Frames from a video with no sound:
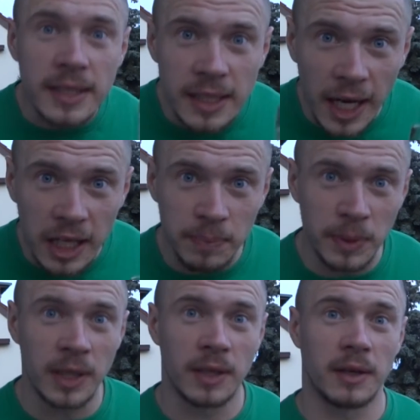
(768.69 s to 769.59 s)
the next
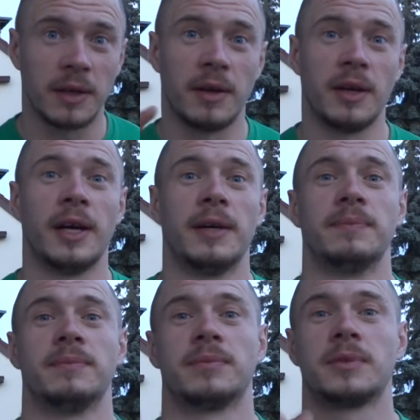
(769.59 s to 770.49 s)
beer, yeah,
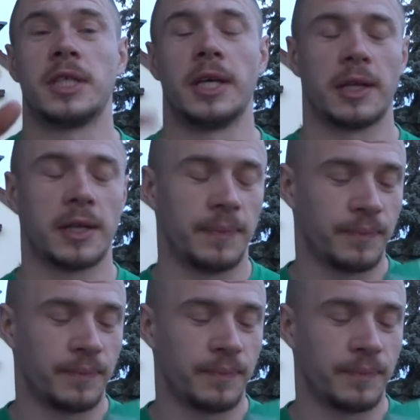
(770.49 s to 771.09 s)
cheers.